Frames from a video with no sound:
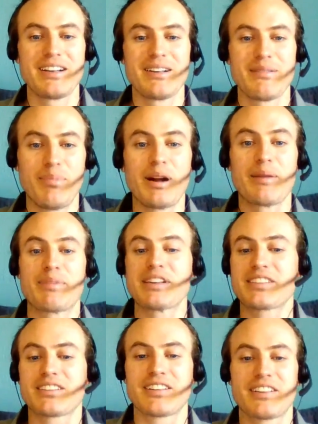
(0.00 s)
But
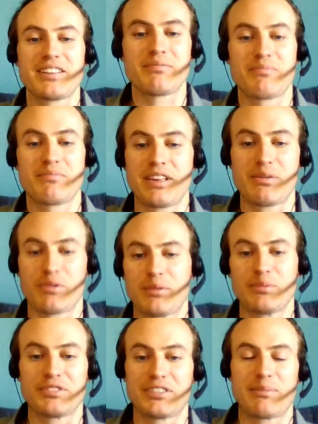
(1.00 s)
basically, they were
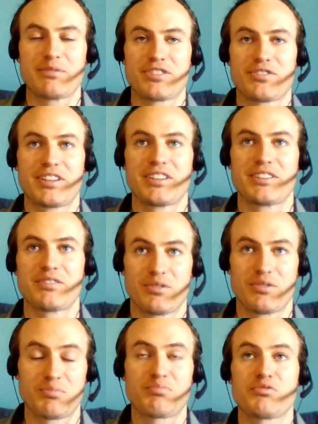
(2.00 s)
able to demonstrate
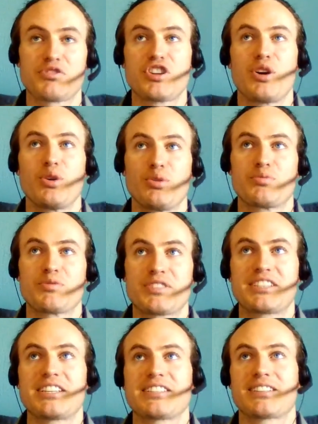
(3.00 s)
or show
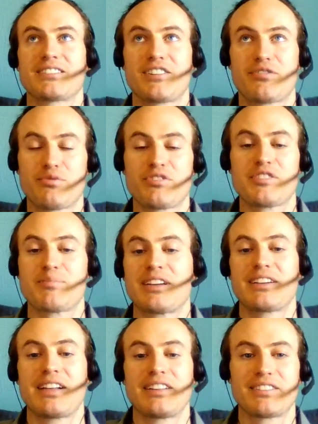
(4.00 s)
statistically through this
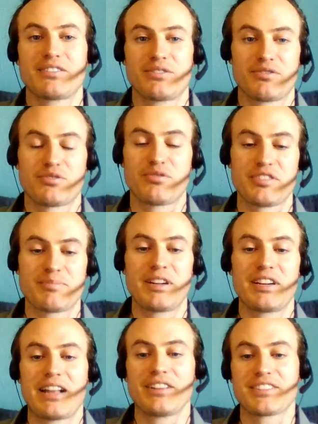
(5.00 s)

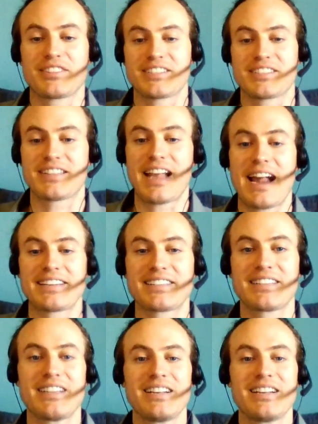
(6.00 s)
meta-analysis that